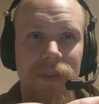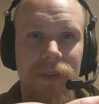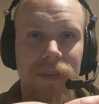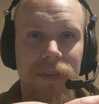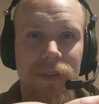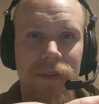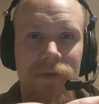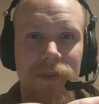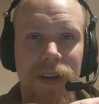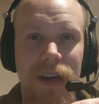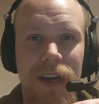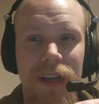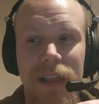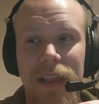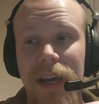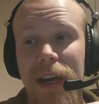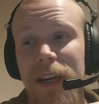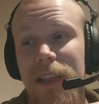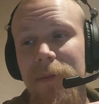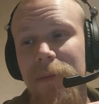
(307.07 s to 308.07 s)
the thing I
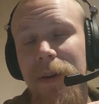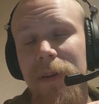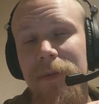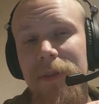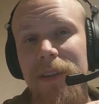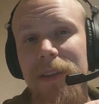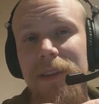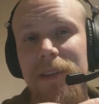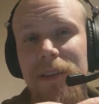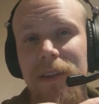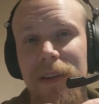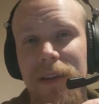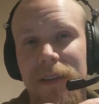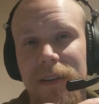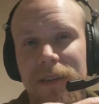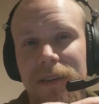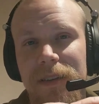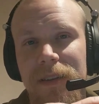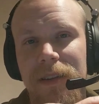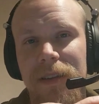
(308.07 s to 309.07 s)
liked about this, that
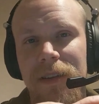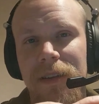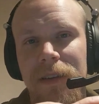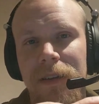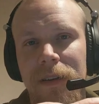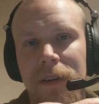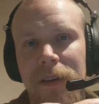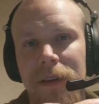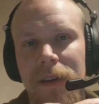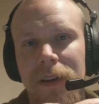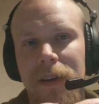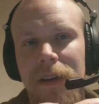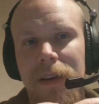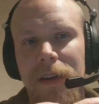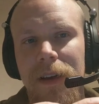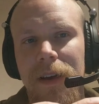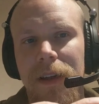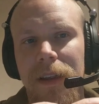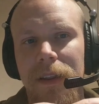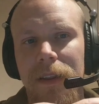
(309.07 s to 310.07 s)
it's
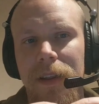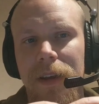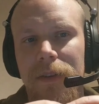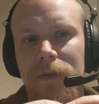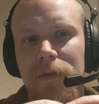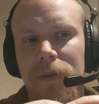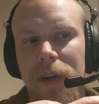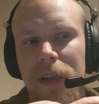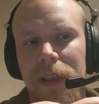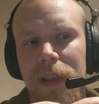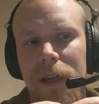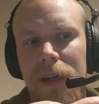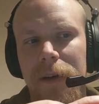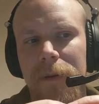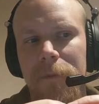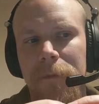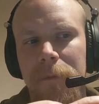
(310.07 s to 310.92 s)
not really,